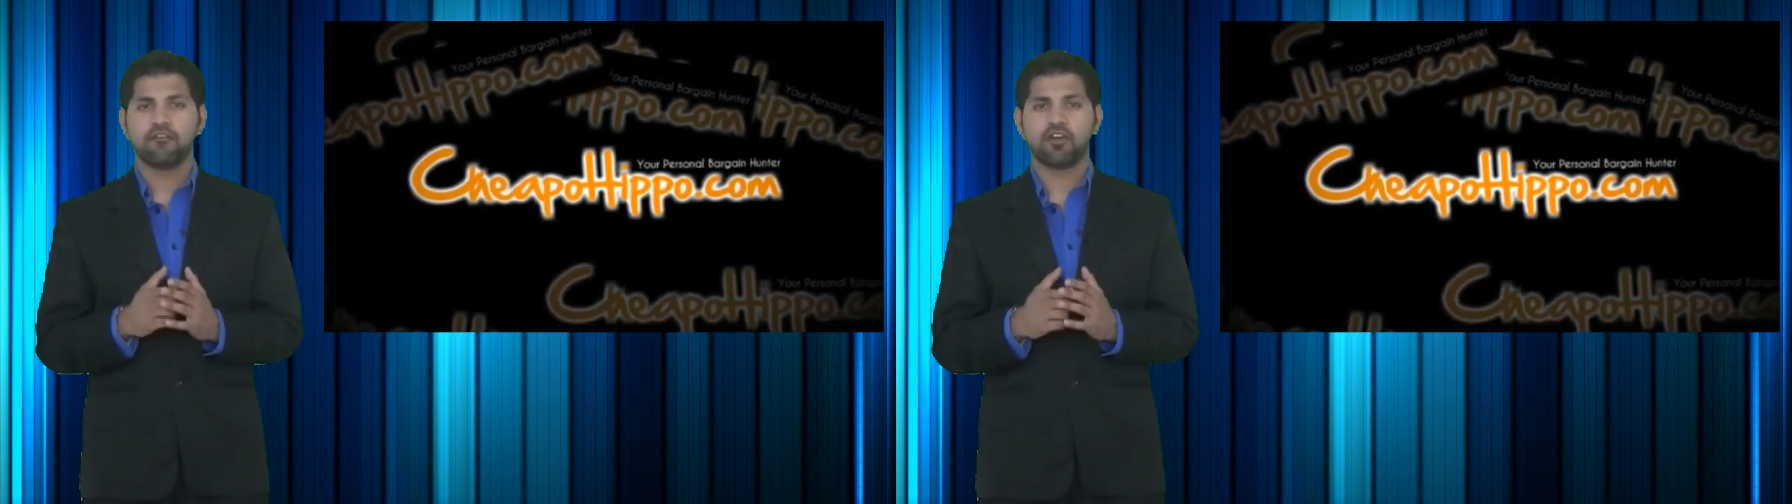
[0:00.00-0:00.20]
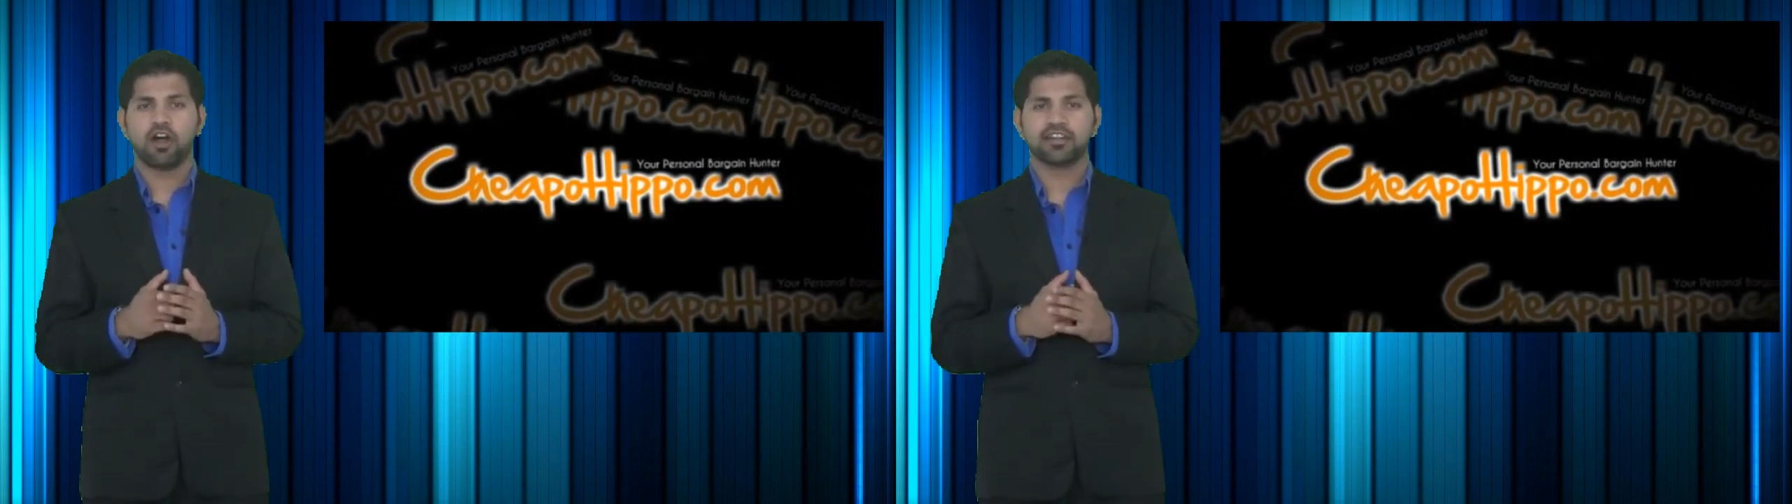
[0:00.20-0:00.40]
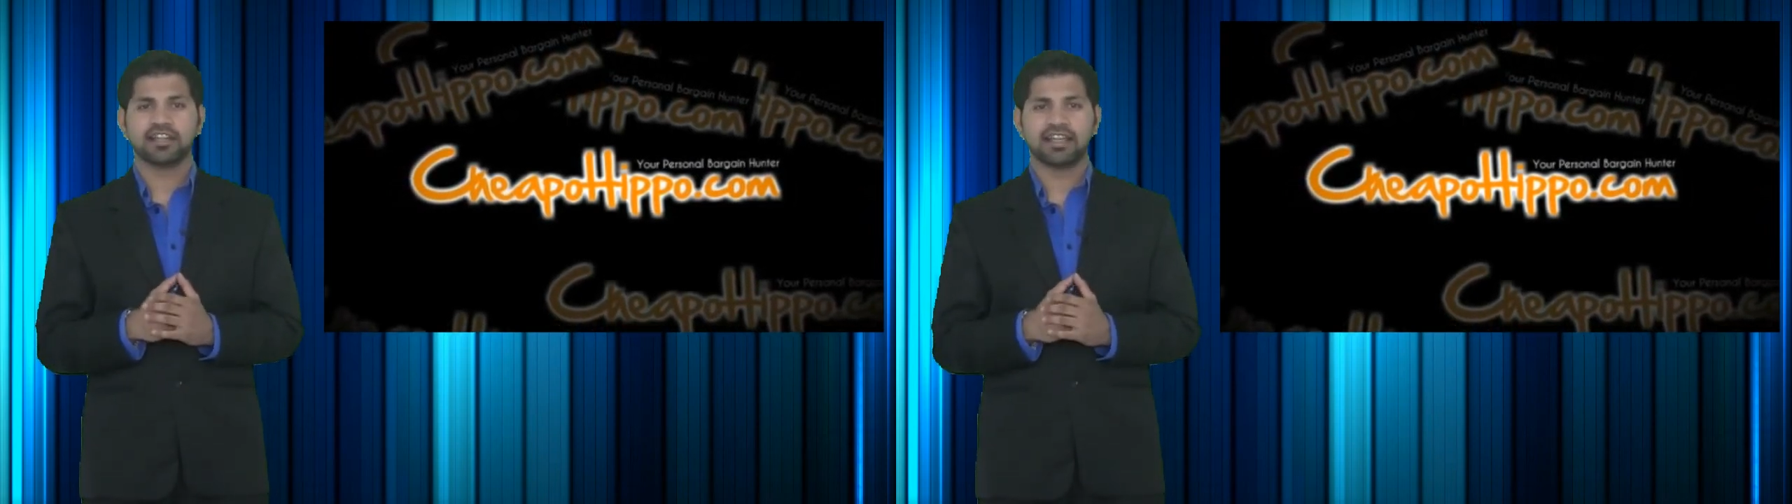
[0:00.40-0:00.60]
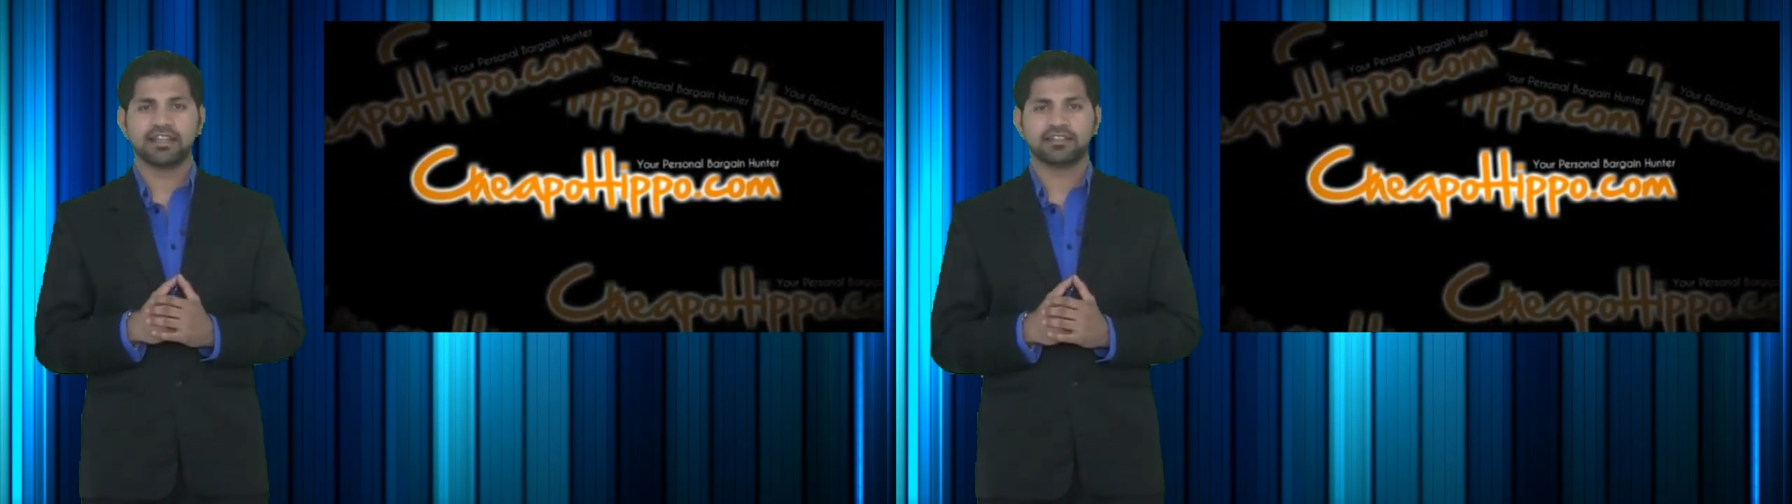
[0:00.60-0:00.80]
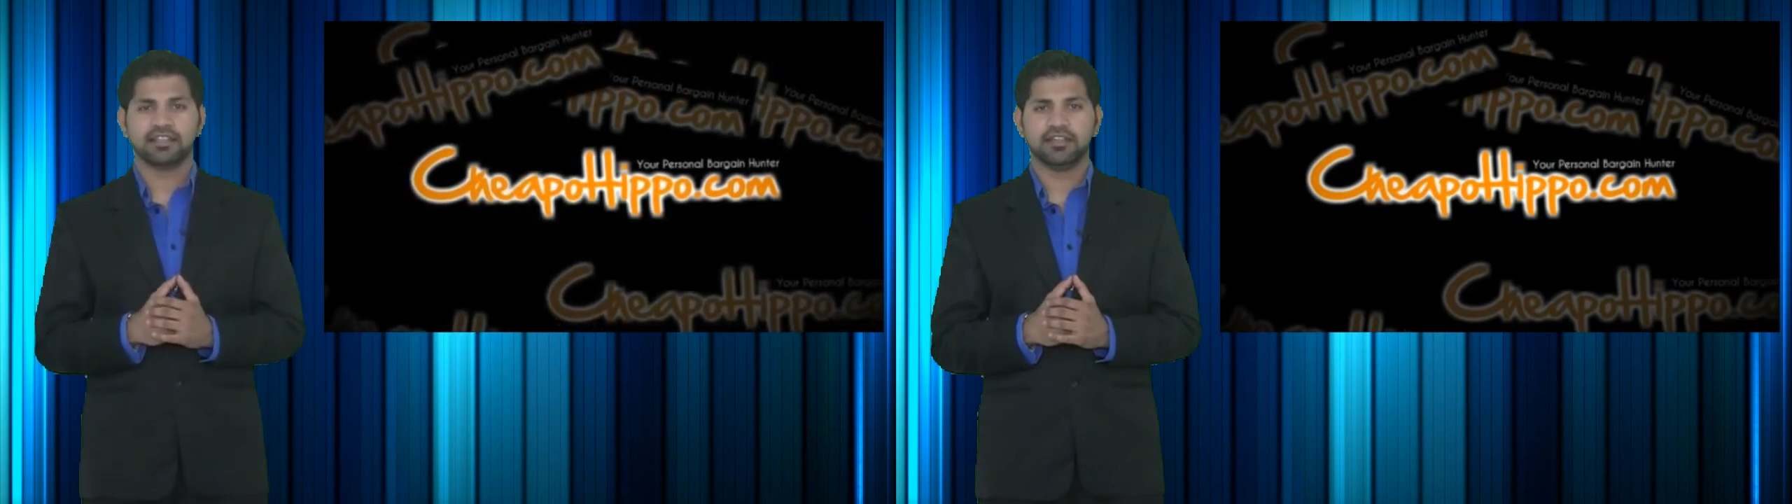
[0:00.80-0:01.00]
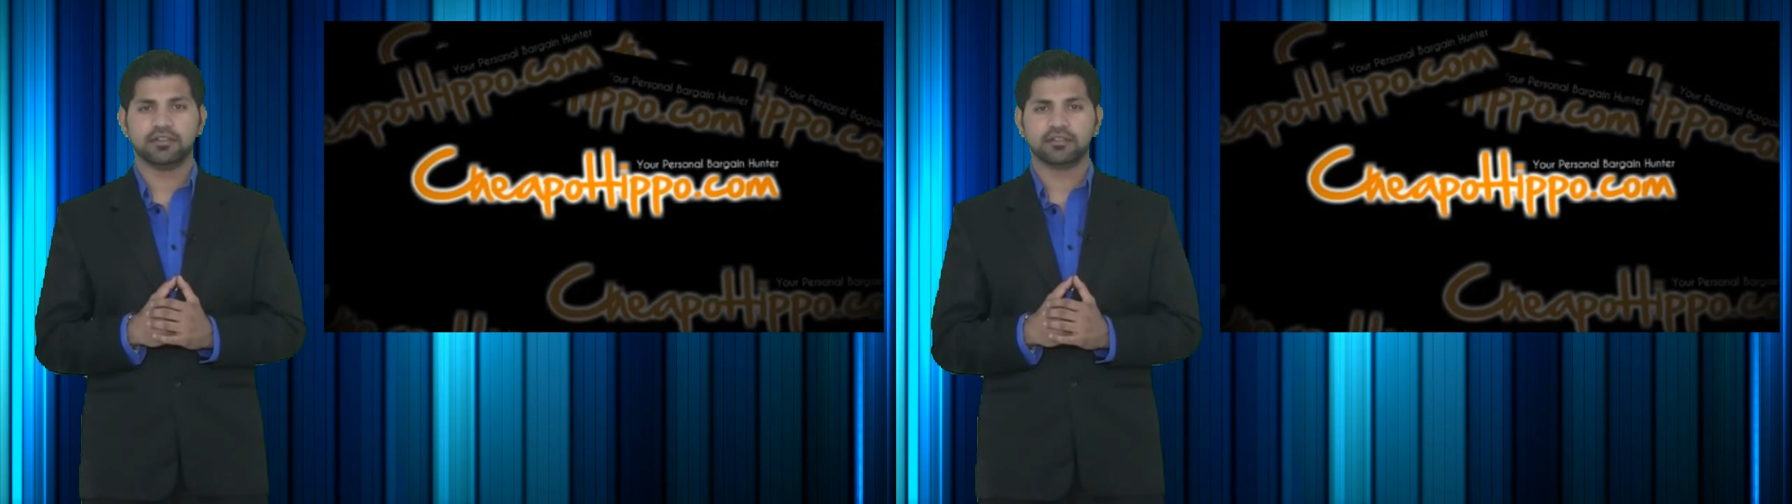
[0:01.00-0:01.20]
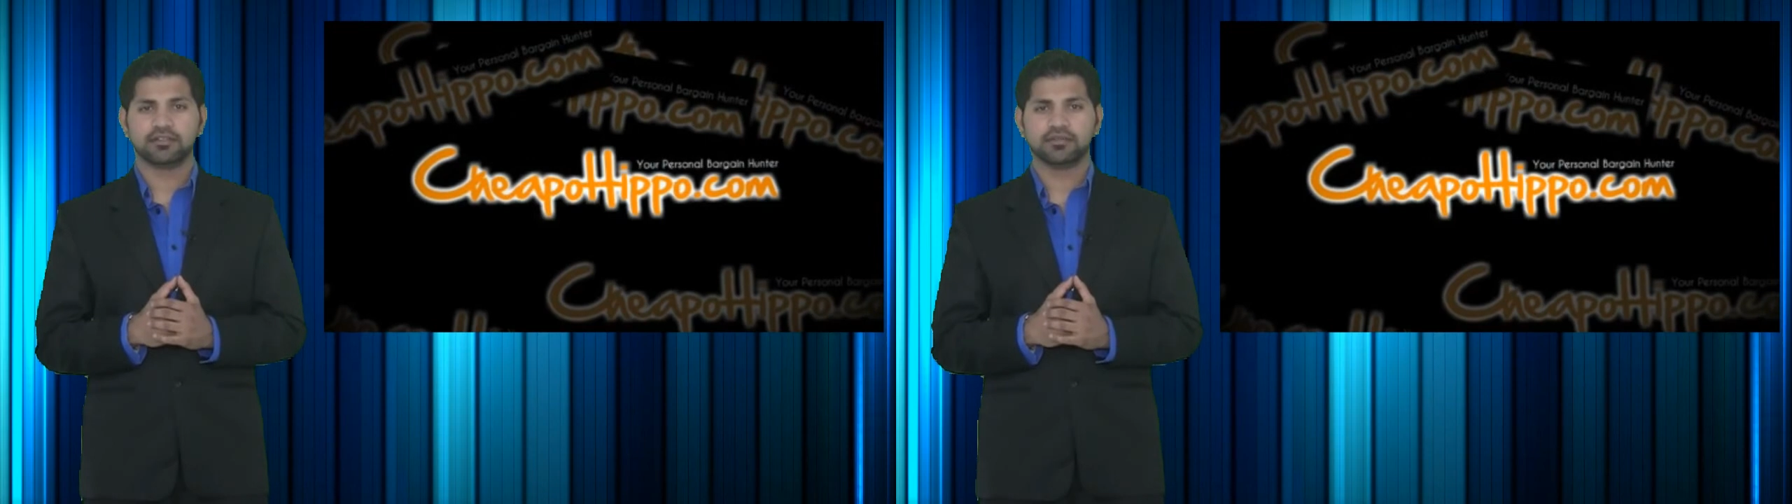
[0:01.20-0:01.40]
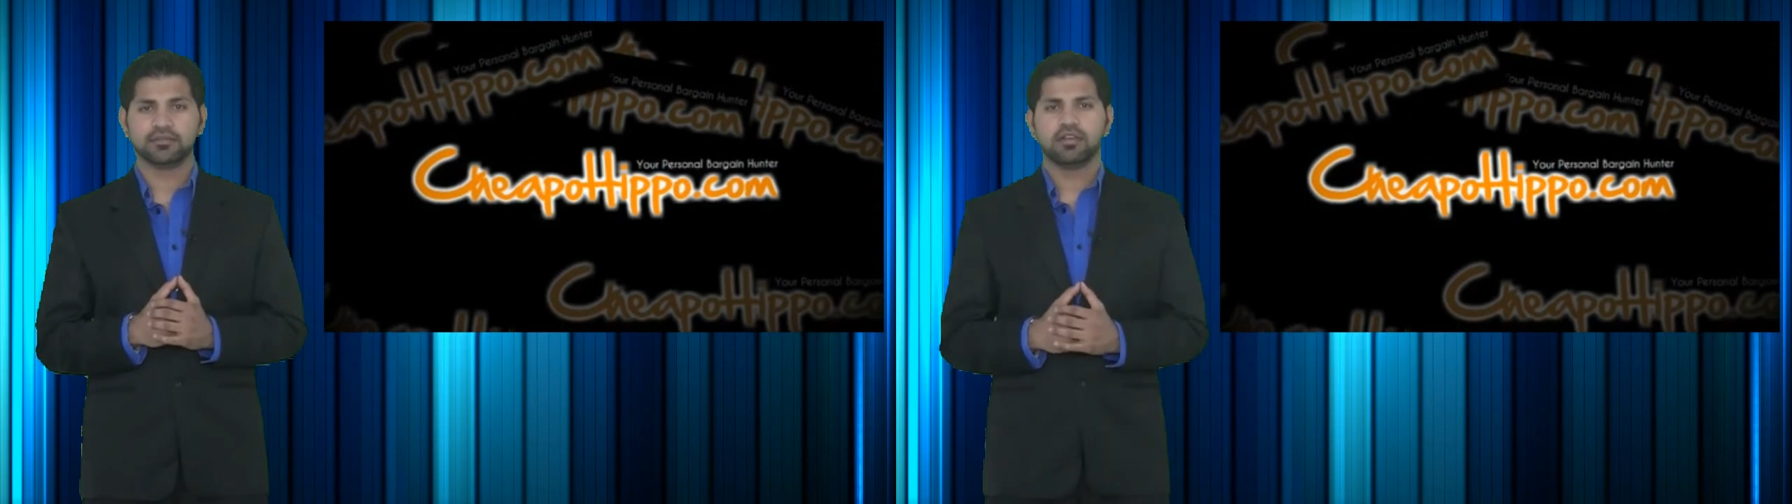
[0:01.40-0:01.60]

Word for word: for all the latest deals.